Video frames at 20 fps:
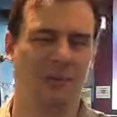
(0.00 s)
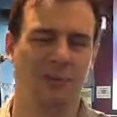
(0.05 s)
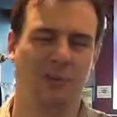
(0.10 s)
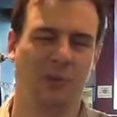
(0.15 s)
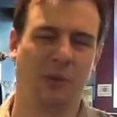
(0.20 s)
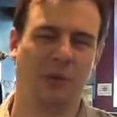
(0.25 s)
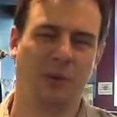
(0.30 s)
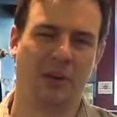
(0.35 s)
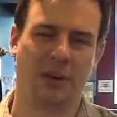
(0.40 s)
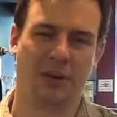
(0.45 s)

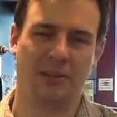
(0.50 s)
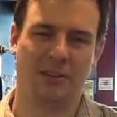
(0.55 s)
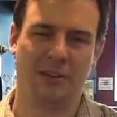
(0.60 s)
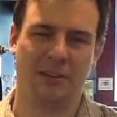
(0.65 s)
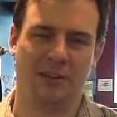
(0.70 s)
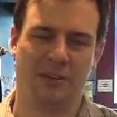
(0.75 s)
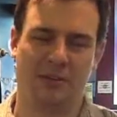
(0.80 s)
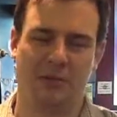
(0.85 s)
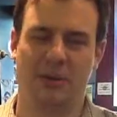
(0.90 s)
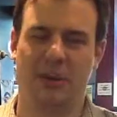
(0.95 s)
So we're going to be
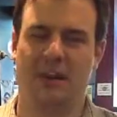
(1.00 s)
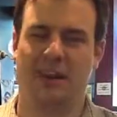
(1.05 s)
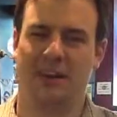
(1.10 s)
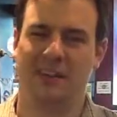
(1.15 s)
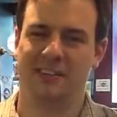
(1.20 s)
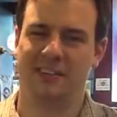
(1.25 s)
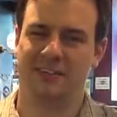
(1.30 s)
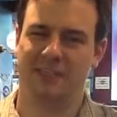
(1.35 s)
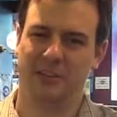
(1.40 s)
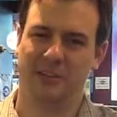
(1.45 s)
creating
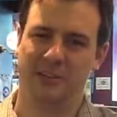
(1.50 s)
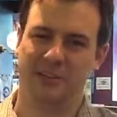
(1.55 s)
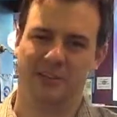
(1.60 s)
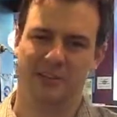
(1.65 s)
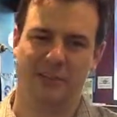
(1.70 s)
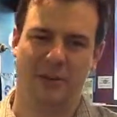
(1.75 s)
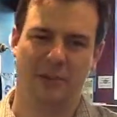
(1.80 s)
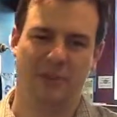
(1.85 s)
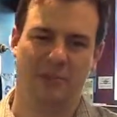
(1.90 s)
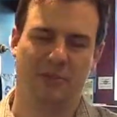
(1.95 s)
a series
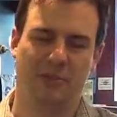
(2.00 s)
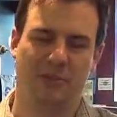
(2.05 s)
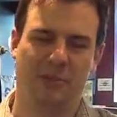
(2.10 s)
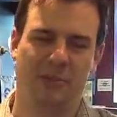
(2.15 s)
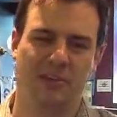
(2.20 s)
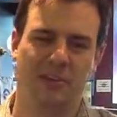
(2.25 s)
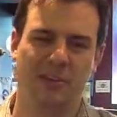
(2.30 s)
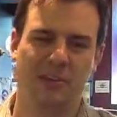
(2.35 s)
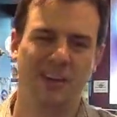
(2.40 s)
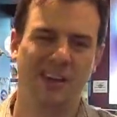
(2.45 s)
of
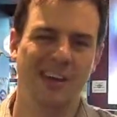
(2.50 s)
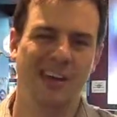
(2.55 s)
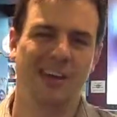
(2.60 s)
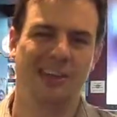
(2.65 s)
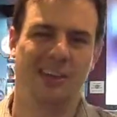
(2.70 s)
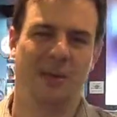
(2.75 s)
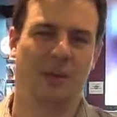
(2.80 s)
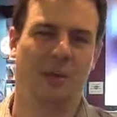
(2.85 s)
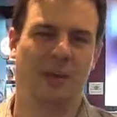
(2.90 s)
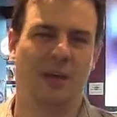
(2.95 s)
episodes
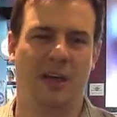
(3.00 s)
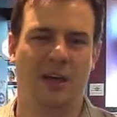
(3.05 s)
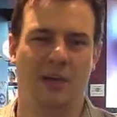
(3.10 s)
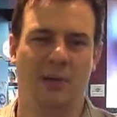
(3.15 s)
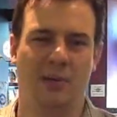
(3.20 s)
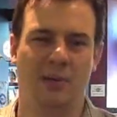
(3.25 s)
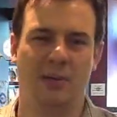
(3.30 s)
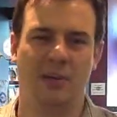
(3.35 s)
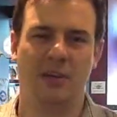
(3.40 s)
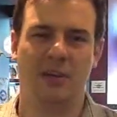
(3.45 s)
that will
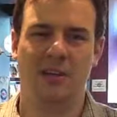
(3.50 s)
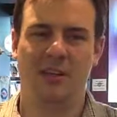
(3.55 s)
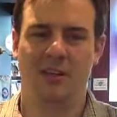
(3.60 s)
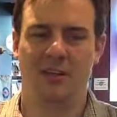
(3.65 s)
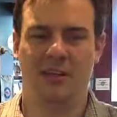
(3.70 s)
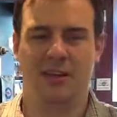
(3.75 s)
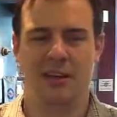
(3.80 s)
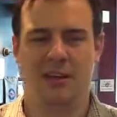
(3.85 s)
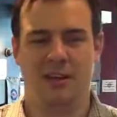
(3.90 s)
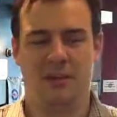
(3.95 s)
help
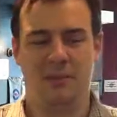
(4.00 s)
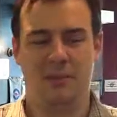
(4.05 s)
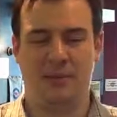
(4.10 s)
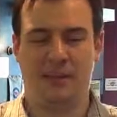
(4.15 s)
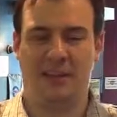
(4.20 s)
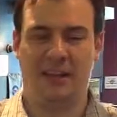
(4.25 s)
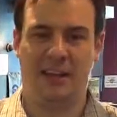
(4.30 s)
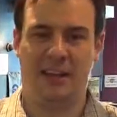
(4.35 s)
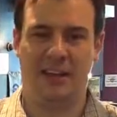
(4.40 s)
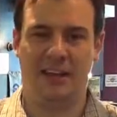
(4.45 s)
the
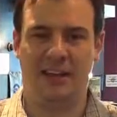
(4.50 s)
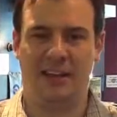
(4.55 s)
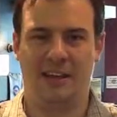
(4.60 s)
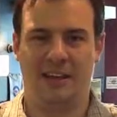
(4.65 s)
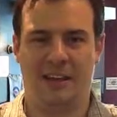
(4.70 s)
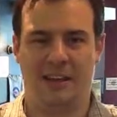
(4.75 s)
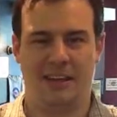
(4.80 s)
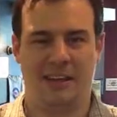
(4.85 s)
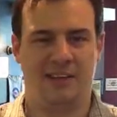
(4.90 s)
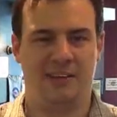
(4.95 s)
beginning
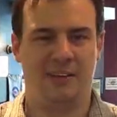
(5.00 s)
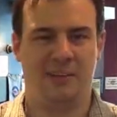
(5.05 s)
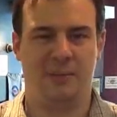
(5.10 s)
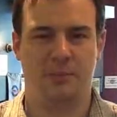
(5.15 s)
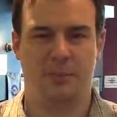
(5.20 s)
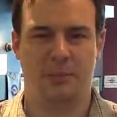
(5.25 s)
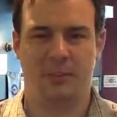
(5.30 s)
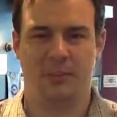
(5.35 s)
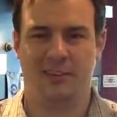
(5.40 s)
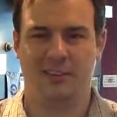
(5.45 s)
and
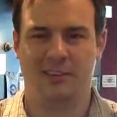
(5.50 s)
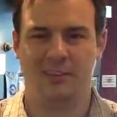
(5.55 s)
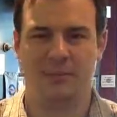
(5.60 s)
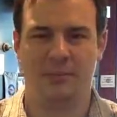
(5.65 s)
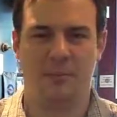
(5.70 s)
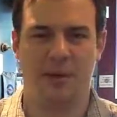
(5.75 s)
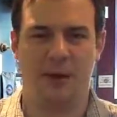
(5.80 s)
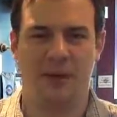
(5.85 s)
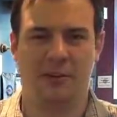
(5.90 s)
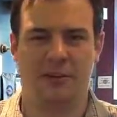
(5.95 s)
experienced
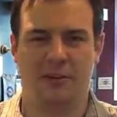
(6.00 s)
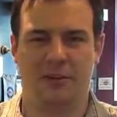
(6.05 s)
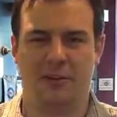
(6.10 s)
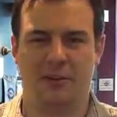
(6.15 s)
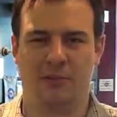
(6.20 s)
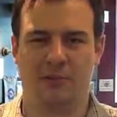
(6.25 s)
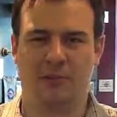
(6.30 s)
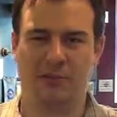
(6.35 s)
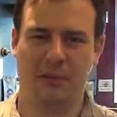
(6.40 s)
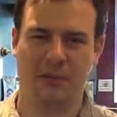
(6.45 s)

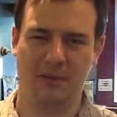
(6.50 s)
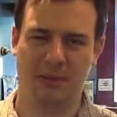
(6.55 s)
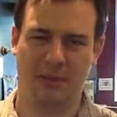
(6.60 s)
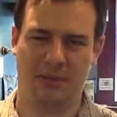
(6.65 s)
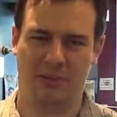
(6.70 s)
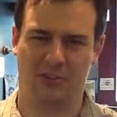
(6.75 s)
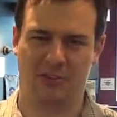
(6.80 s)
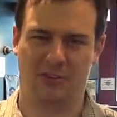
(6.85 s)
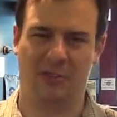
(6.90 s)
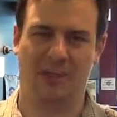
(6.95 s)
binder really
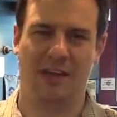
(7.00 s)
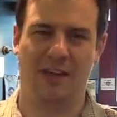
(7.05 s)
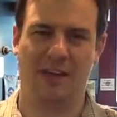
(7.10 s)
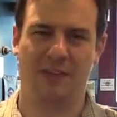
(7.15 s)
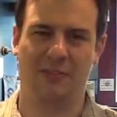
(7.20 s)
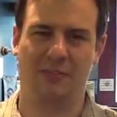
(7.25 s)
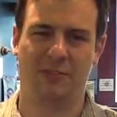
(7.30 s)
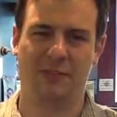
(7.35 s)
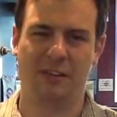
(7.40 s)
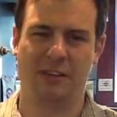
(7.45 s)
make sure
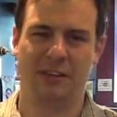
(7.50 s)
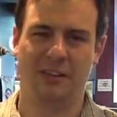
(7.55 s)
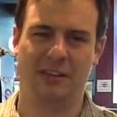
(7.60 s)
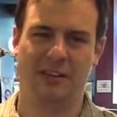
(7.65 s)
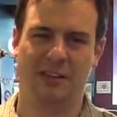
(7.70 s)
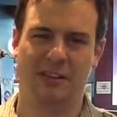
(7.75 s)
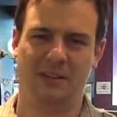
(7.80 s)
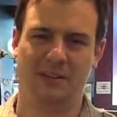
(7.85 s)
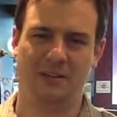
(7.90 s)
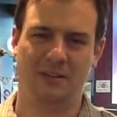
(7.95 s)
every
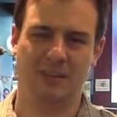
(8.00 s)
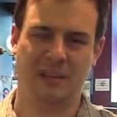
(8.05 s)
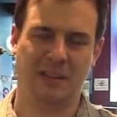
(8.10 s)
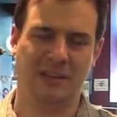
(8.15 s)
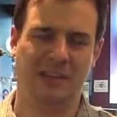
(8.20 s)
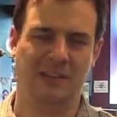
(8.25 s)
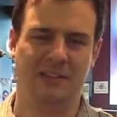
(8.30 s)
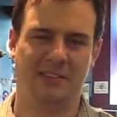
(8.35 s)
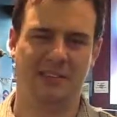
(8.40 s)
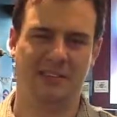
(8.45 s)

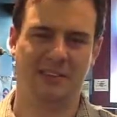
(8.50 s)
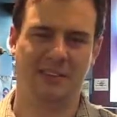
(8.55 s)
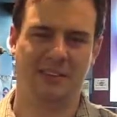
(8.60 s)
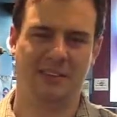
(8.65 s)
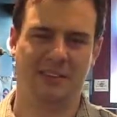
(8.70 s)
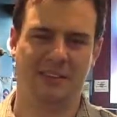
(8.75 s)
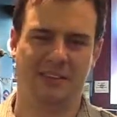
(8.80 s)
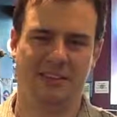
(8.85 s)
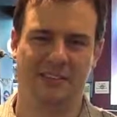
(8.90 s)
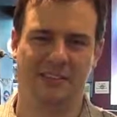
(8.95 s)
piece
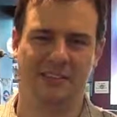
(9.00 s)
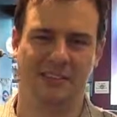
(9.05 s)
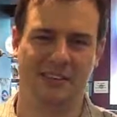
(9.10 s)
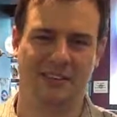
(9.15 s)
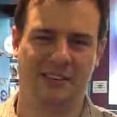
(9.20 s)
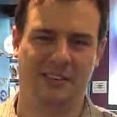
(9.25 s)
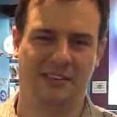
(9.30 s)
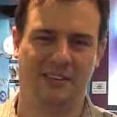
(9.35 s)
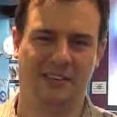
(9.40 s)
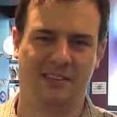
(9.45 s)
is
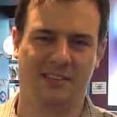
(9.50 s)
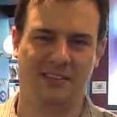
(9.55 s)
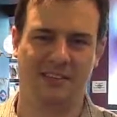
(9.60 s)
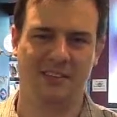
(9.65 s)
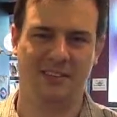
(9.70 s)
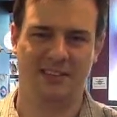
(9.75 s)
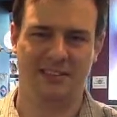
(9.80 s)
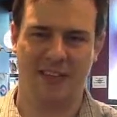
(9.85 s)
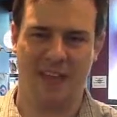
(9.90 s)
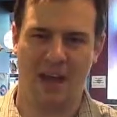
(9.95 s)

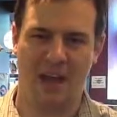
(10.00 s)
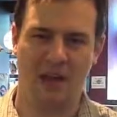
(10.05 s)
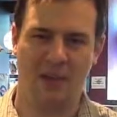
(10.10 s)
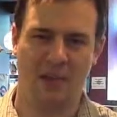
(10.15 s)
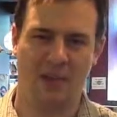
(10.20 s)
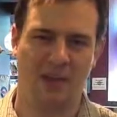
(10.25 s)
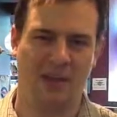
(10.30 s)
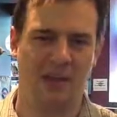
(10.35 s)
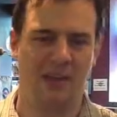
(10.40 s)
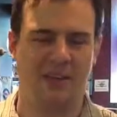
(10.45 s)

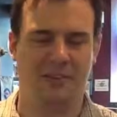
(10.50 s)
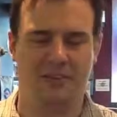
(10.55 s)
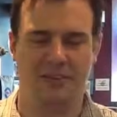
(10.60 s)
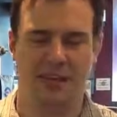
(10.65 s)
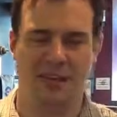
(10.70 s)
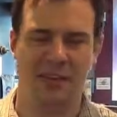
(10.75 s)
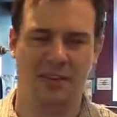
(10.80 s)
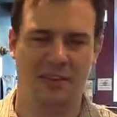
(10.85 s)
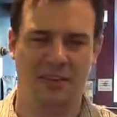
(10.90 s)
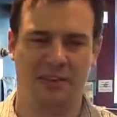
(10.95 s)
down and they've
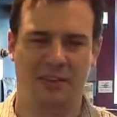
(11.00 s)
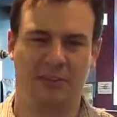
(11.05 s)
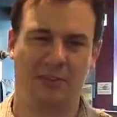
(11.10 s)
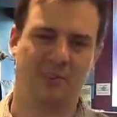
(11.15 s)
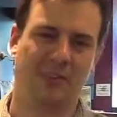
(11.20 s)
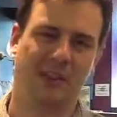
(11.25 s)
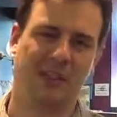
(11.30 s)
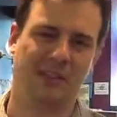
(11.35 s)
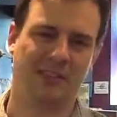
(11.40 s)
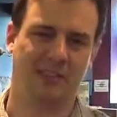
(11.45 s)
got the
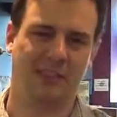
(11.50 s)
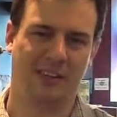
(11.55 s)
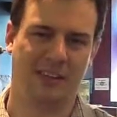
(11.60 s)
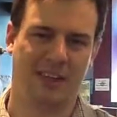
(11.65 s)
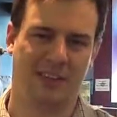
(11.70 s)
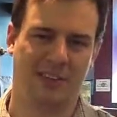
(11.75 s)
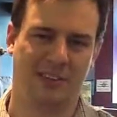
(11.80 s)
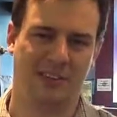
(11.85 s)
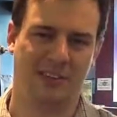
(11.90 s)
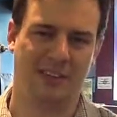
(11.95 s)
greatest
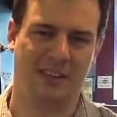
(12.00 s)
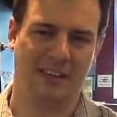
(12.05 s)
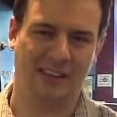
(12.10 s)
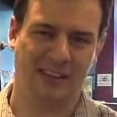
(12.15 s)
collection they